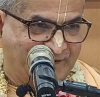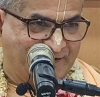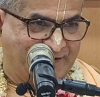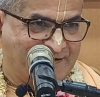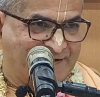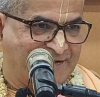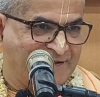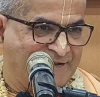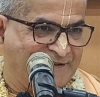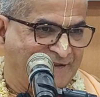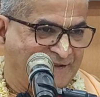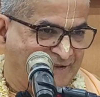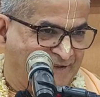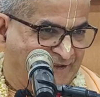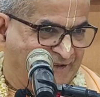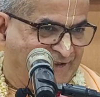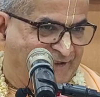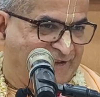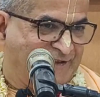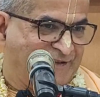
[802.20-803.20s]
this
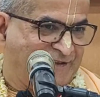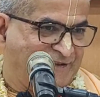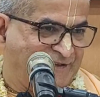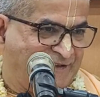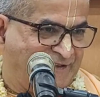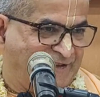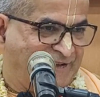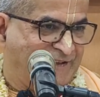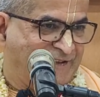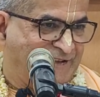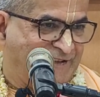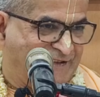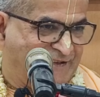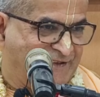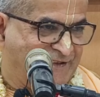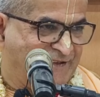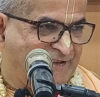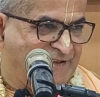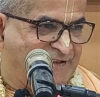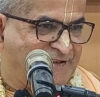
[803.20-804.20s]

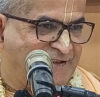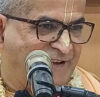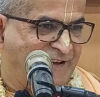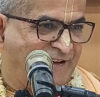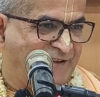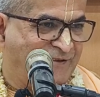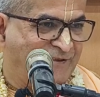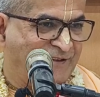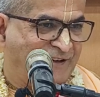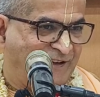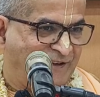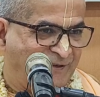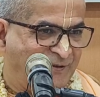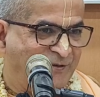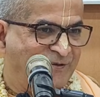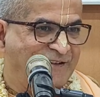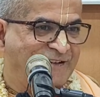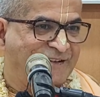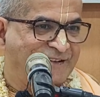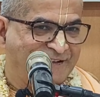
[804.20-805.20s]
guy, you know, Lal
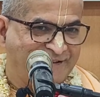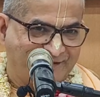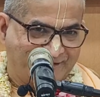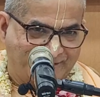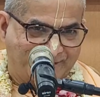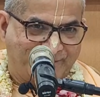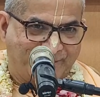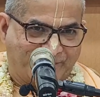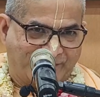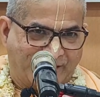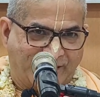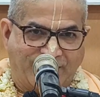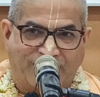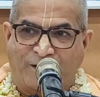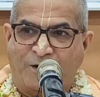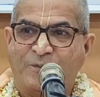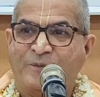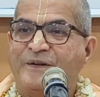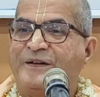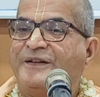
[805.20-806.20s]
Govind.
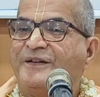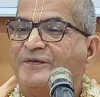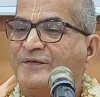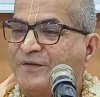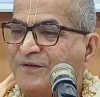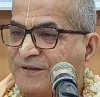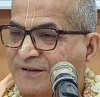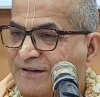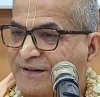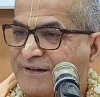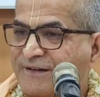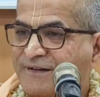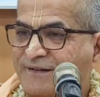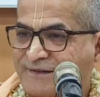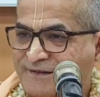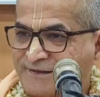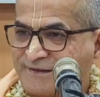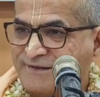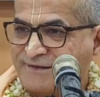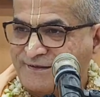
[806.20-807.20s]
How many of you here
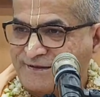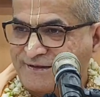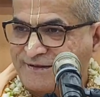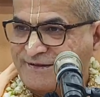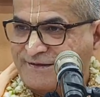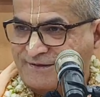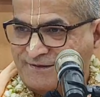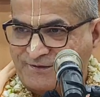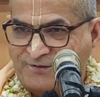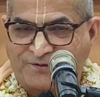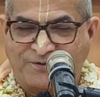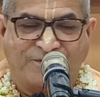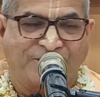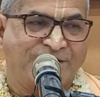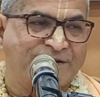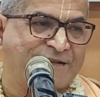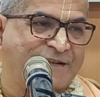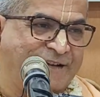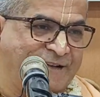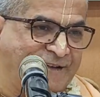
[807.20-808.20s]
go to
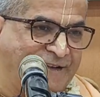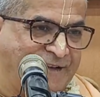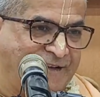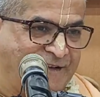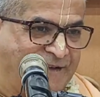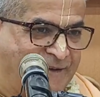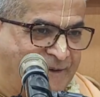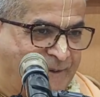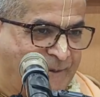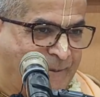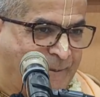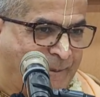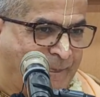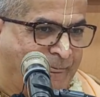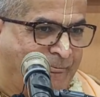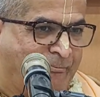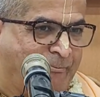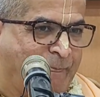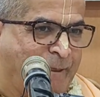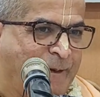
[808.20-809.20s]
his katha?
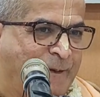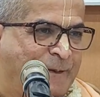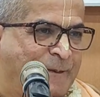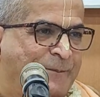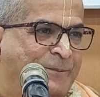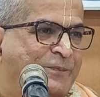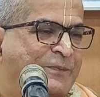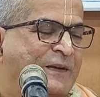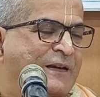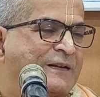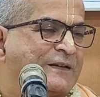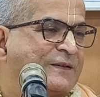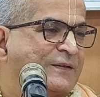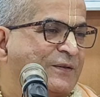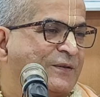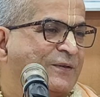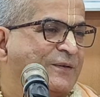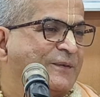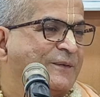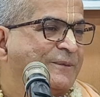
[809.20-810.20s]

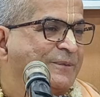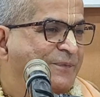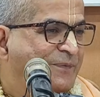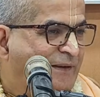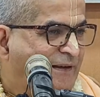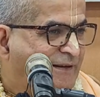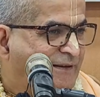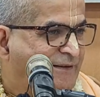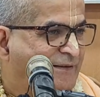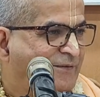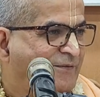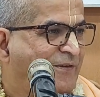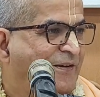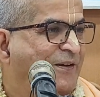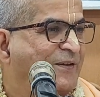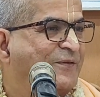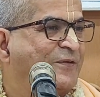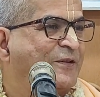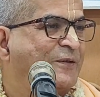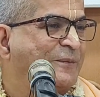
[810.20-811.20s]
So
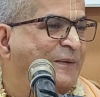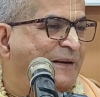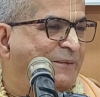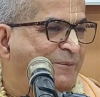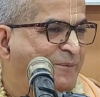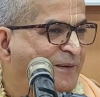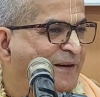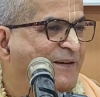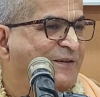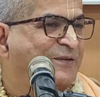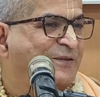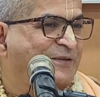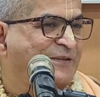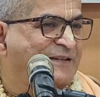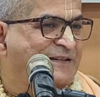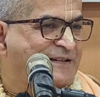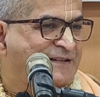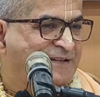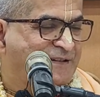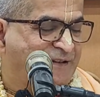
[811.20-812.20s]
one of my big
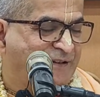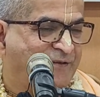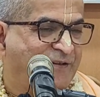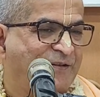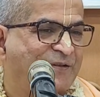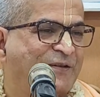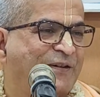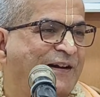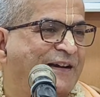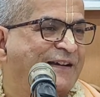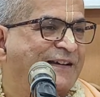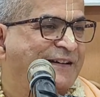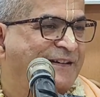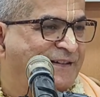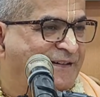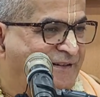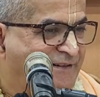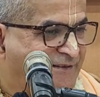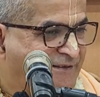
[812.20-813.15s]
donors, even though I